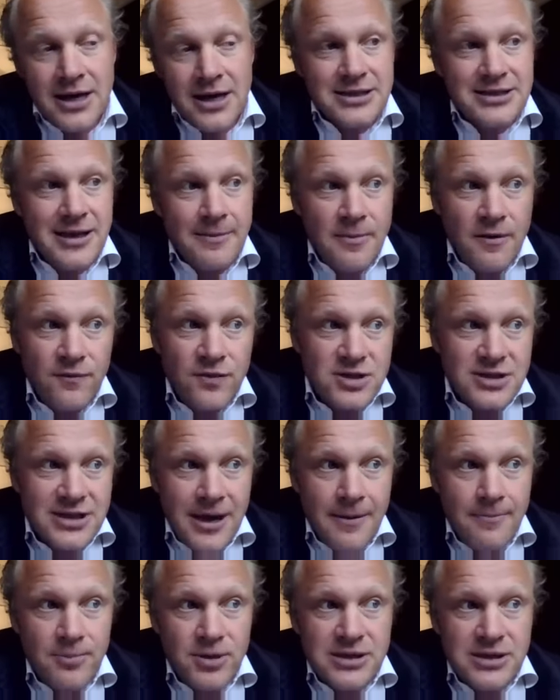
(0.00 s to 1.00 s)
Some of those
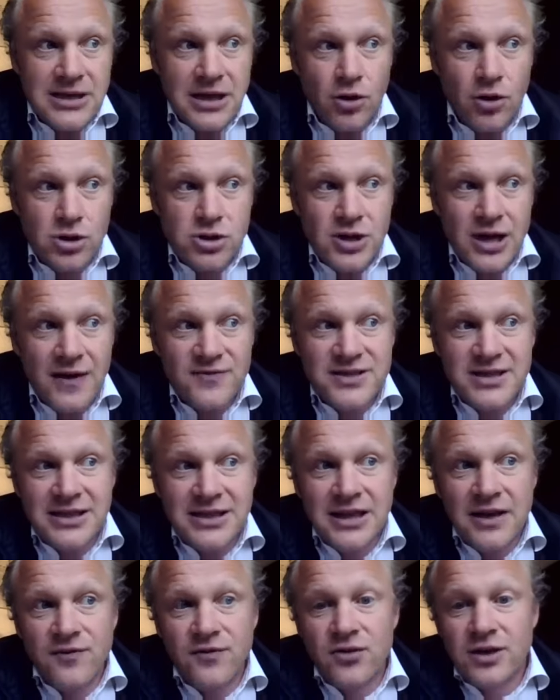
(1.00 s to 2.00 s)
companies also have
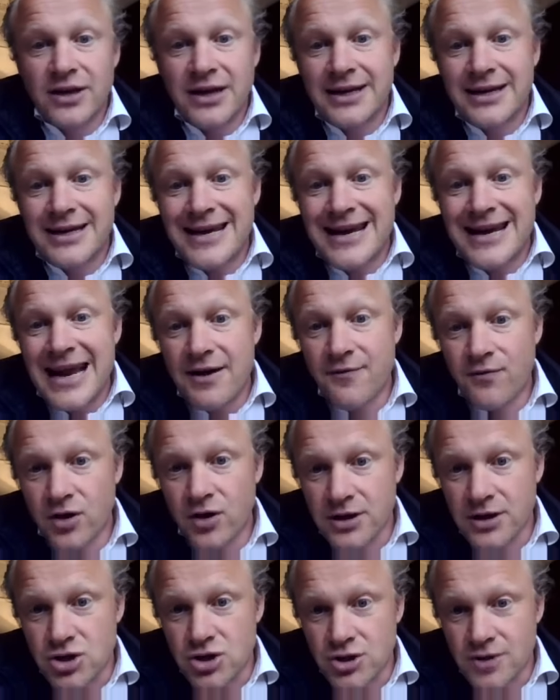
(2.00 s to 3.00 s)
significant
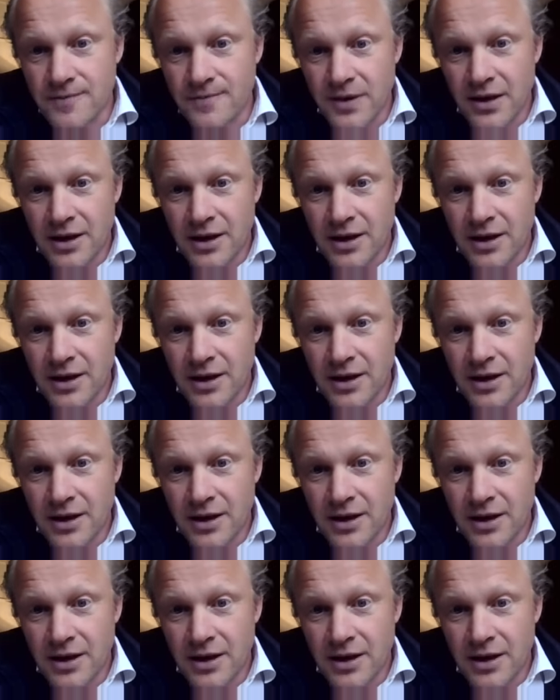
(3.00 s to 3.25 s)
leverage,